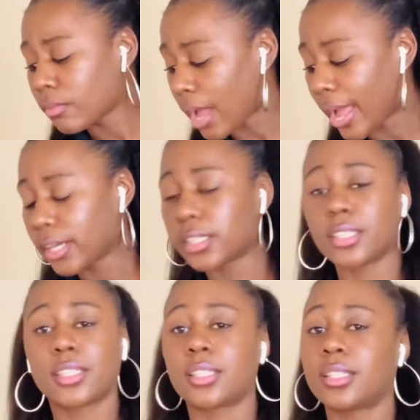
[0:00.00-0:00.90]
I
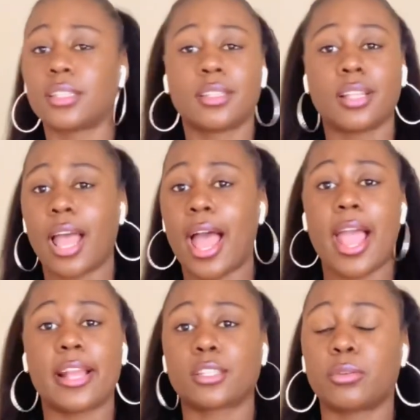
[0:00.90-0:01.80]

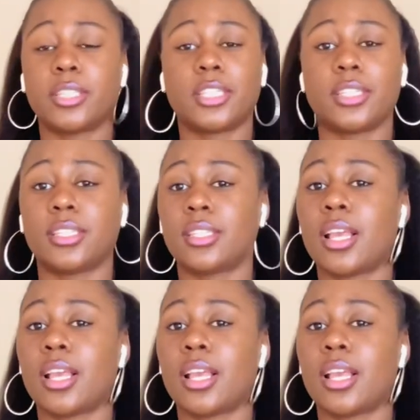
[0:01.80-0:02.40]
ask questions,